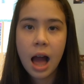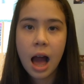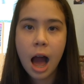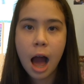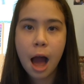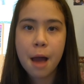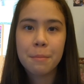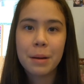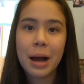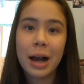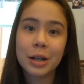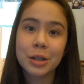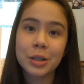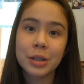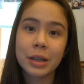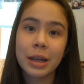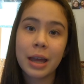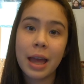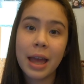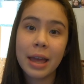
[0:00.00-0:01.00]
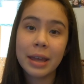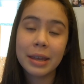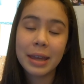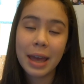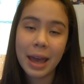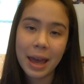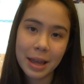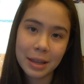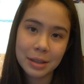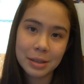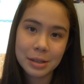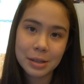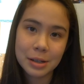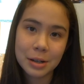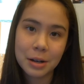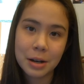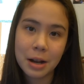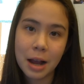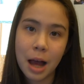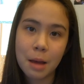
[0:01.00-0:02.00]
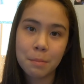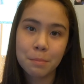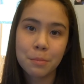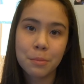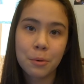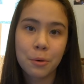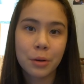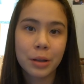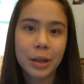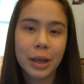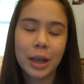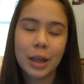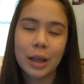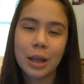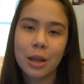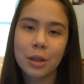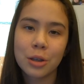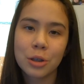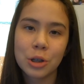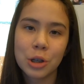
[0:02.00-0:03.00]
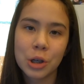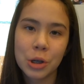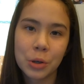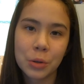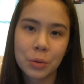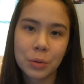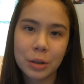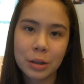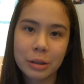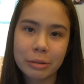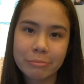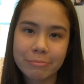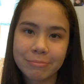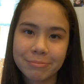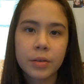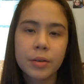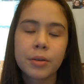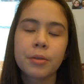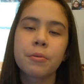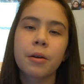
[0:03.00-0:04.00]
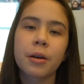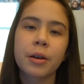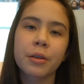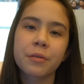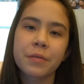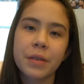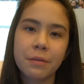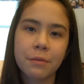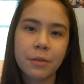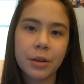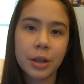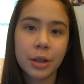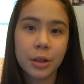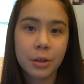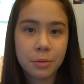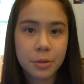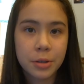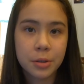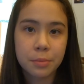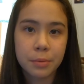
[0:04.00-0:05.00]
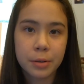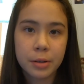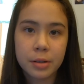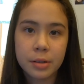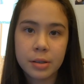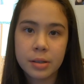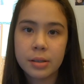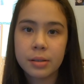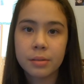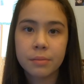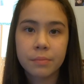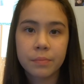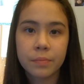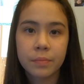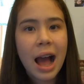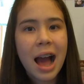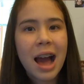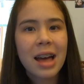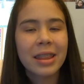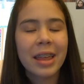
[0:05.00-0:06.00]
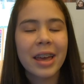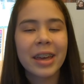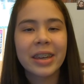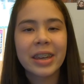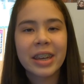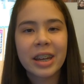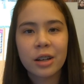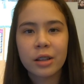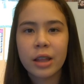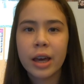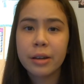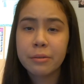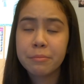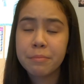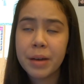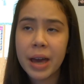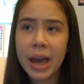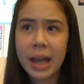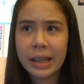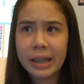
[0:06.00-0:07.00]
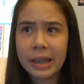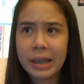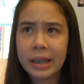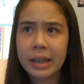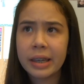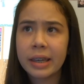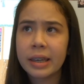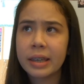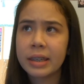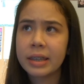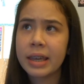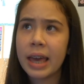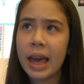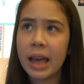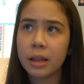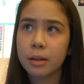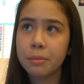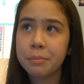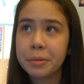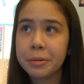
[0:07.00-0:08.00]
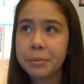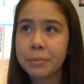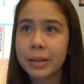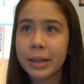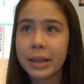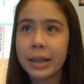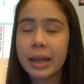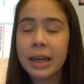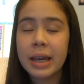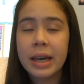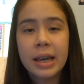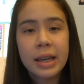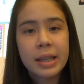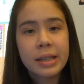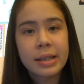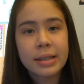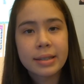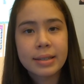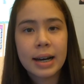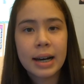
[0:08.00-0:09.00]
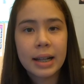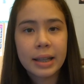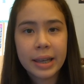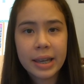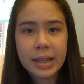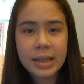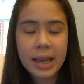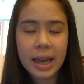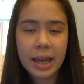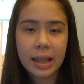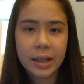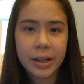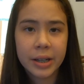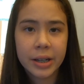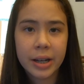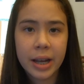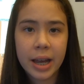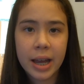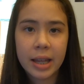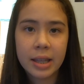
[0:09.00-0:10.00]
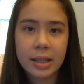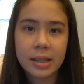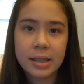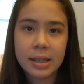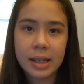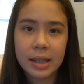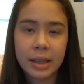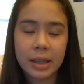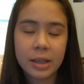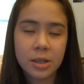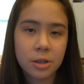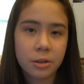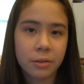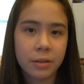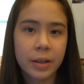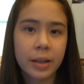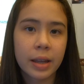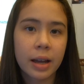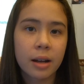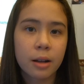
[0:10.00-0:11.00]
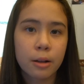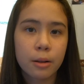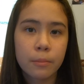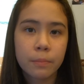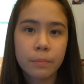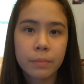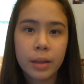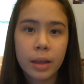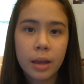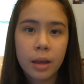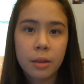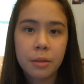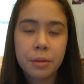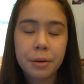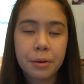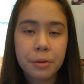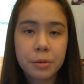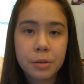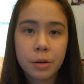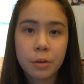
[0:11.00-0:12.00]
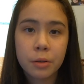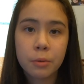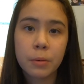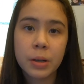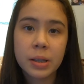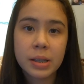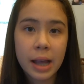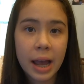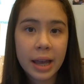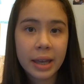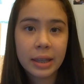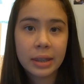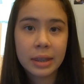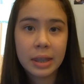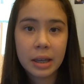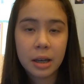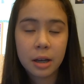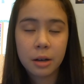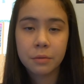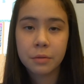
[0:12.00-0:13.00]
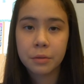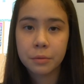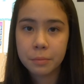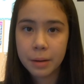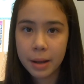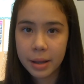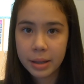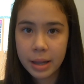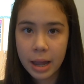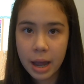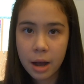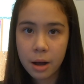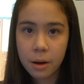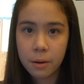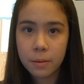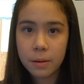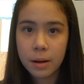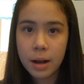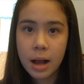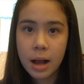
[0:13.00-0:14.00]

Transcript: I'm actually a Cancer. I'm born in June. Who are your favorite YouTubers? I like Caroline Manning, Kenna Marie, Natalia Taylor, and Sydney Serena. Those are the ones that I can think of right now.